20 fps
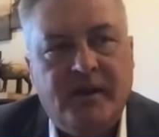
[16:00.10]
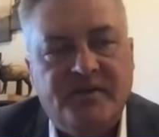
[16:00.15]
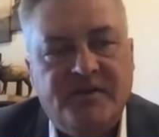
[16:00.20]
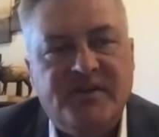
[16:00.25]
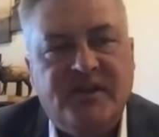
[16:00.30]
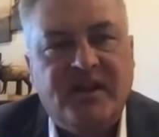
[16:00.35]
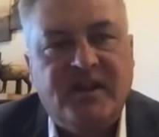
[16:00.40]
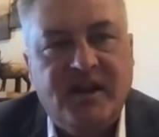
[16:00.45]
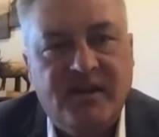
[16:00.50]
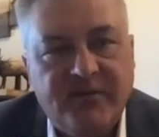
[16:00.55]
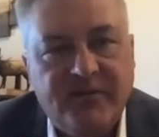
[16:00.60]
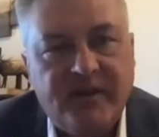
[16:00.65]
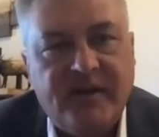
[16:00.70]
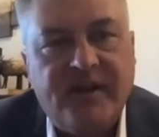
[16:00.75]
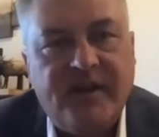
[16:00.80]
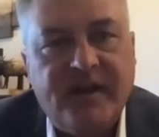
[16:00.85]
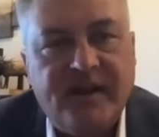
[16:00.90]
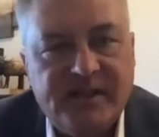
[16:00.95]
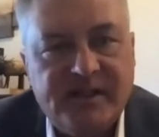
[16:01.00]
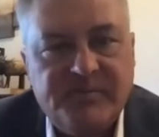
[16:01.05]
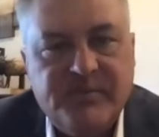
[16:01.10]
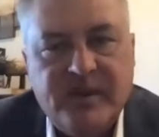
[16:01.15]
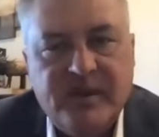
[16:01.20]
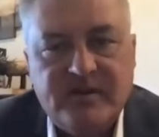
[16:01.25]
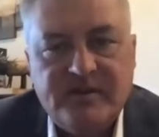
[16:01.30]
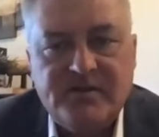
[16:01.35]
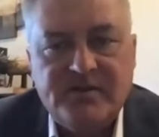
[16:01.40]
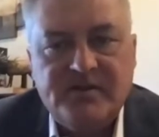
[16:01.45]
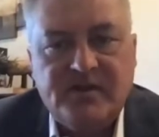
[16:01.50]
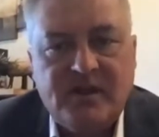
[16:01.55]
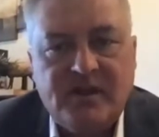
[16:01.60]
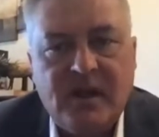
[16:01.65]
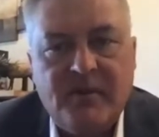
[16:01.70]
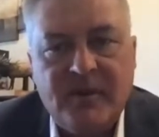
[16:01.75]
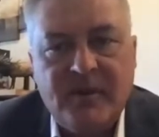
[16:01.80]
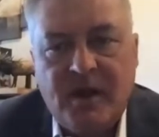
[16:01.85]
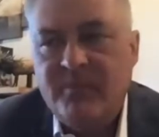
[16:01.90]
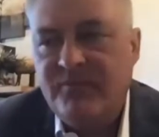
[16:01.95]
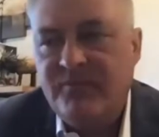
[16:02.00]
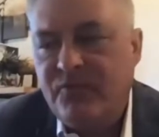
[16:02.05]
significant expense
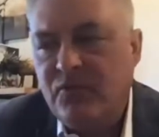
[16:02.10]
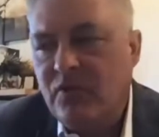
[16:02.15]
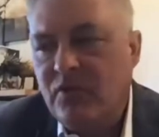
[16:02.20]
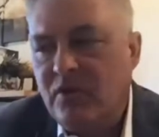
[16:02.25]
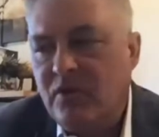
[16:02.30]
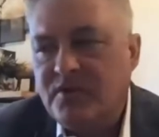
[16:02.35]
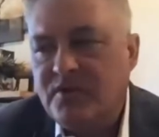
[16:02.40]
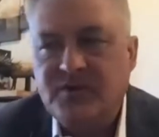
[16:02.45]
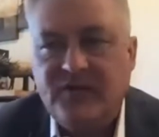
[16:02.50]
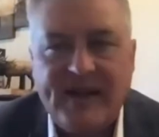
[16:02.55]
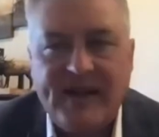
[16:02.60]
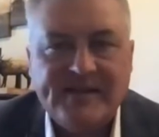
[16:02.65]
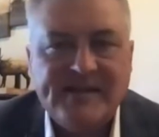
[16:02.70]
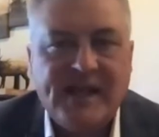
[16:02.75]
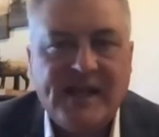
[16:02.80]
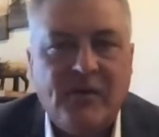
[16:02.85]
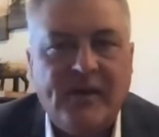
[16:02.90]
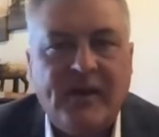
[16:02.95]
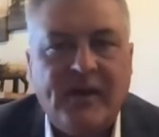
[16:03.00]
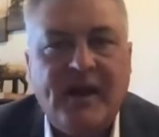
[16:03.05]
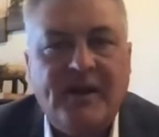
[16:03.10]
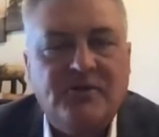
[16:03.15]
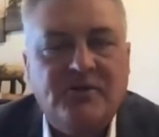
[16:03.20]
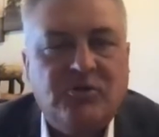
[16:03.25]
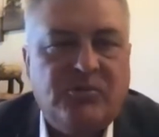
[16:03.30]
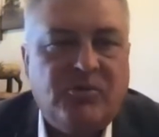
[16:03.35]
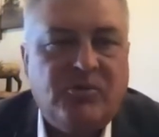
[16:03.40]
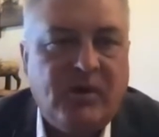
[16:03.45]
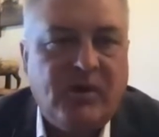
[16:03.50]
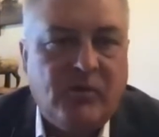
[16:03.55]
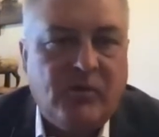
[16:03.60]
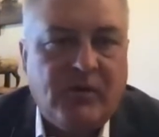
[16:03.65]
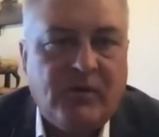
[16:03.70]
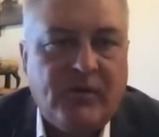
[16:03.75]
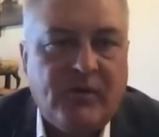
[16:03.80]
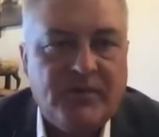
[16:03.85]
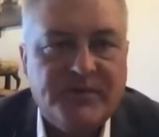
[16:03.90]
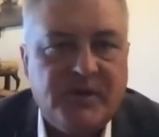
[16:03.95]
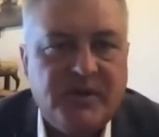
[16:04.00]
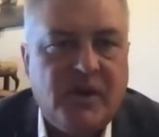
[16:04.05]
coming up for her. So that's how we got to a point where
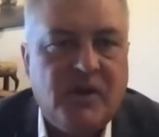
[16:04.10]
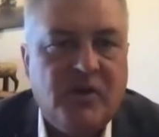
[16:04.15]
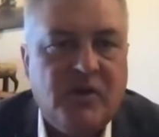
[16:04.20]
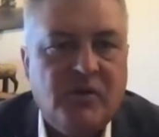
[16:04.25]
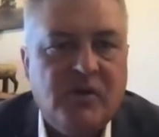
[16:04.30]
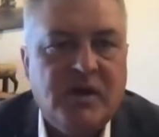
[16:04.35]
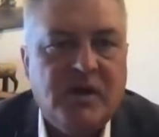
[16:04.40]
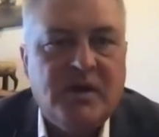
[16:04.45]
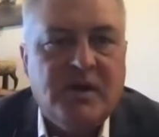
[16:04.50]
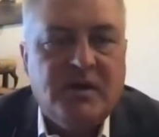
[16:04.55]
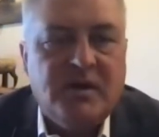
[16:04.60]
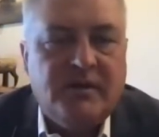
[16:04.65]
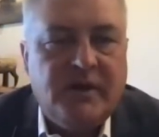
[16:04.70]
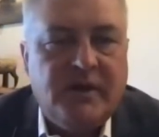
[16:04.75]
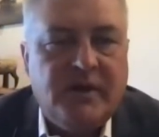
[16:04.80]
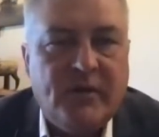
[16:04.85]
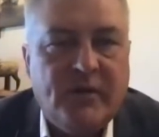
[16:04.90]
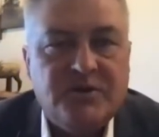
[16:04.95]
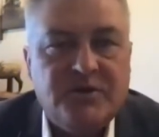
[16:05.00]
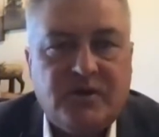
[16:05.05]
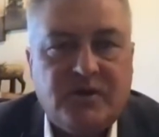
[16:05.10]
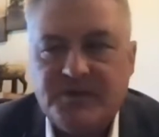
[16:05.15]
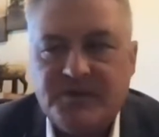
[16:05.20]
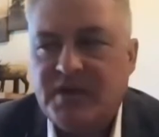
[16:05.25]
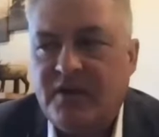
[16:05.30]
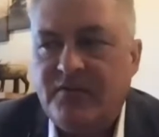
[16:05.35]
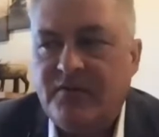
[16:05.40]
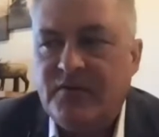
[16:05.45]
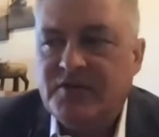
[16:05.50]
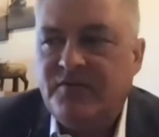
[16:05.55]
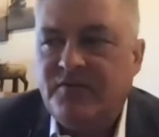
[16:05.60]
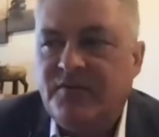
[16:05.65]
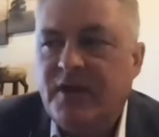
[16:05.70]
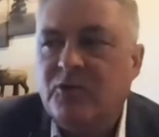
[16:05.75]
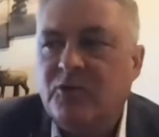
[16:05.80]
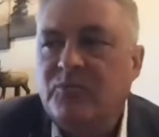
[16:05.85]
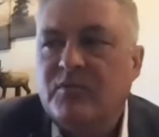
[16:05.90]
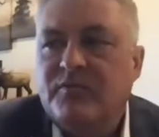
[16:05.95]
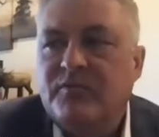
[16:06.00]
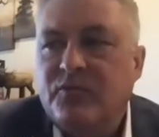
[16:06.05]
there was no insurance coverage
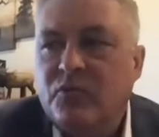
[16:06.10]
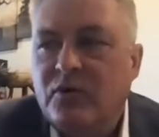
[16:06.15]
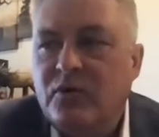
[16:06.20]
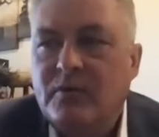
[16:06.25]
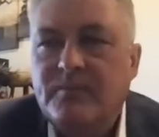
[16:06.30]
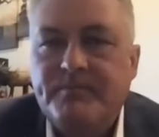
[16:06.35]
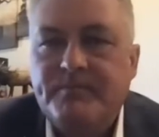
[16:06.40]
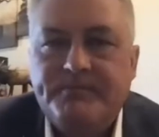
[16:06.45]
available for her.